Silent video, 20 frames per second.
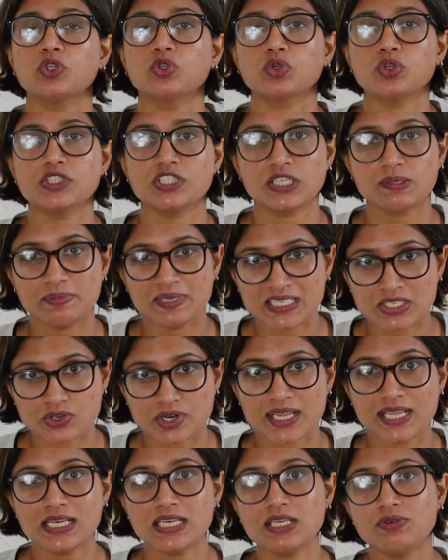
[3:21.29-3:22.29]
you know, GP
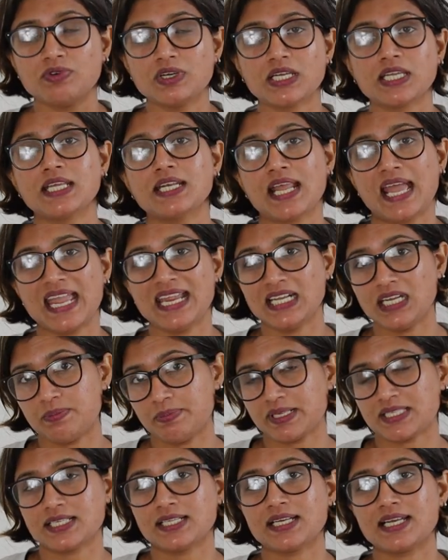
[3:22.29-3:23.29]
trainee working
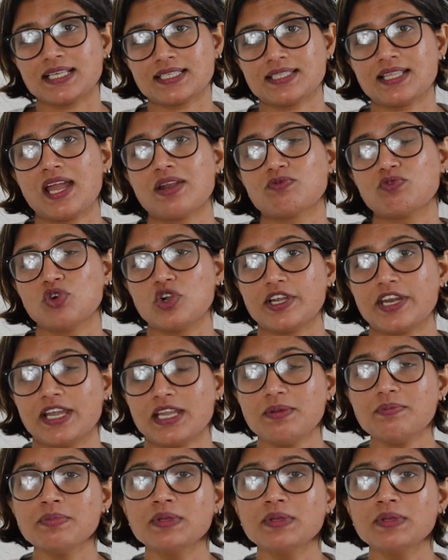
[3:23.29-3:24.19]
80% less than full time